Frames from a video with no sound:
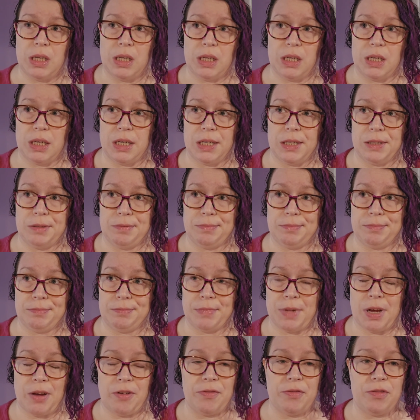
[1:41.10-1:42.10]

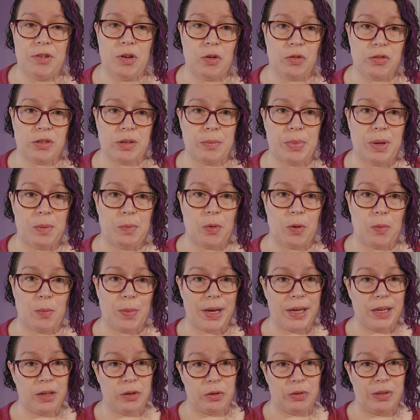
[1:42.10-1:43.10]
I know some people
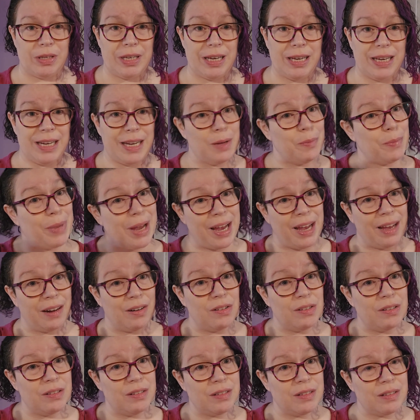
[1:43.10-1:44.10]
might use heating
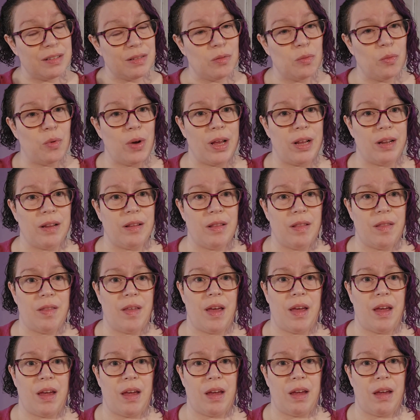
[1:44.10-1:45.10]
panels when
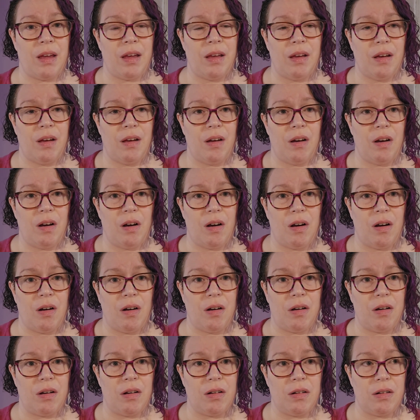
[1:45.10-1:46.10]
they
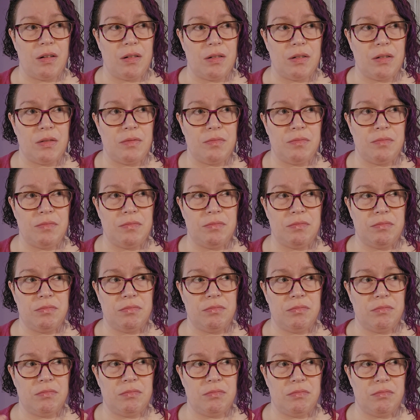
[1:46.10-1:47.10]
have
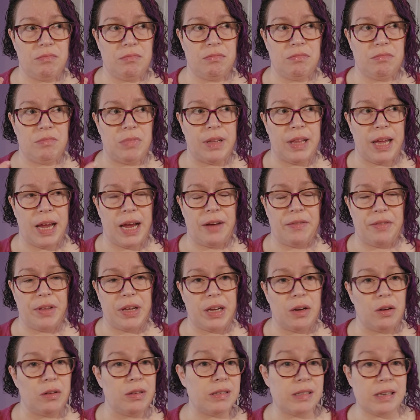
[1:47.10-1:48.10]

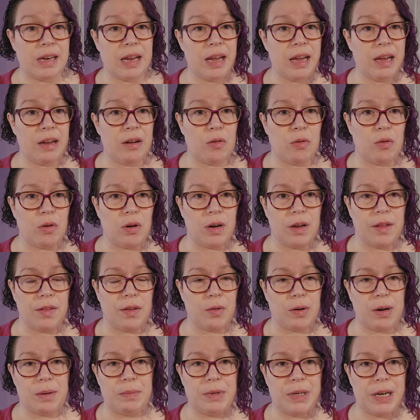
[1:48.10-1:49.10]
like a snake or
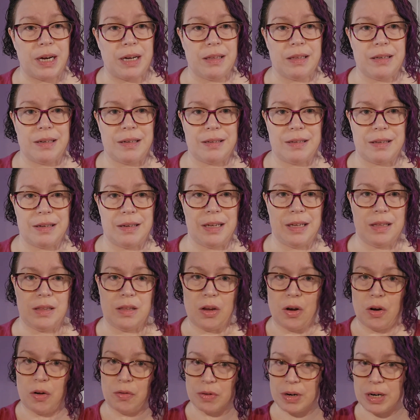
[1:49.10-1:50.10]
another reptile that doesn't need
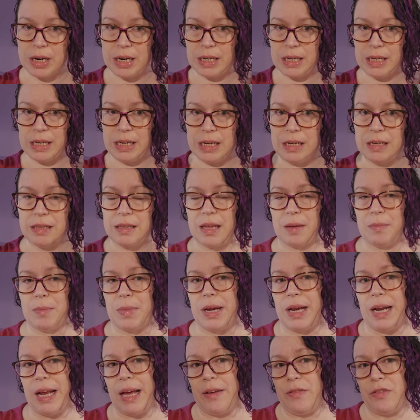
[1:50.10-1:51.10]
the overhead heat. They
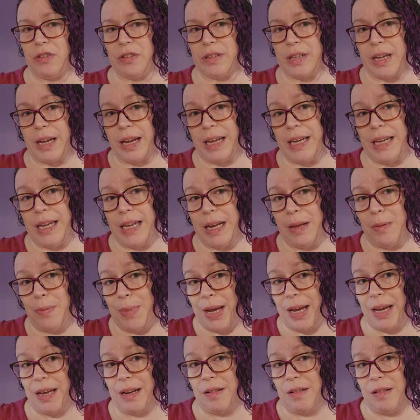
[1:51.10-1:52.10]
might have just like a heating
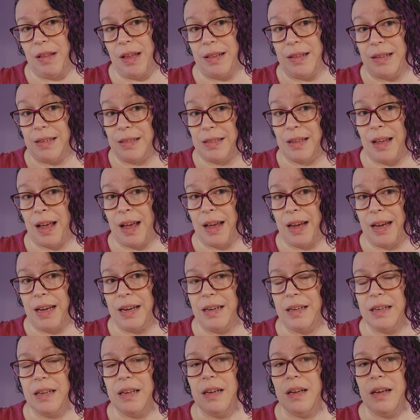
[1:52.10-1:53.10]
panel on the
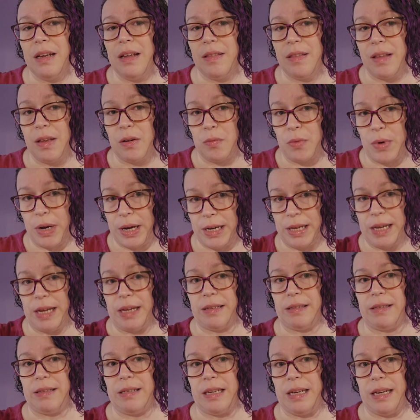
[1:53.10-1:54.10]
side that
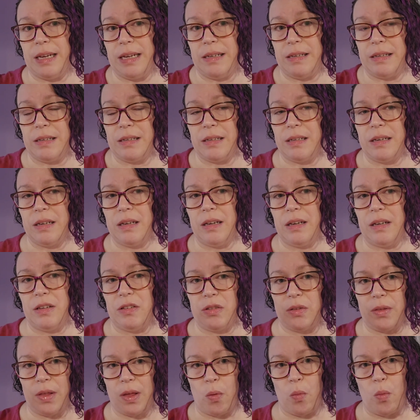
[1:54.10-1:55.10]
radiates heat
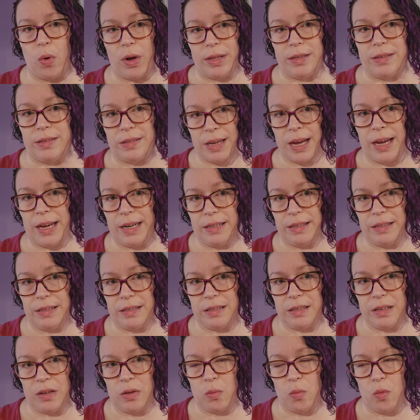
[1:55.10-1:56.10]
so that one side is
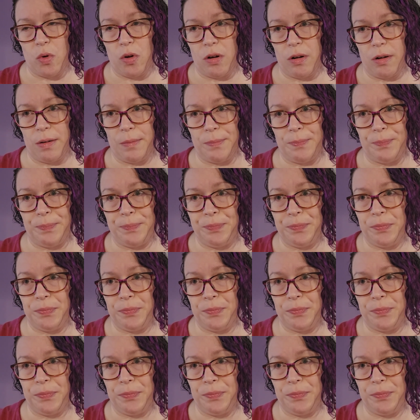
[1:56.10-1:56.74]
still warm,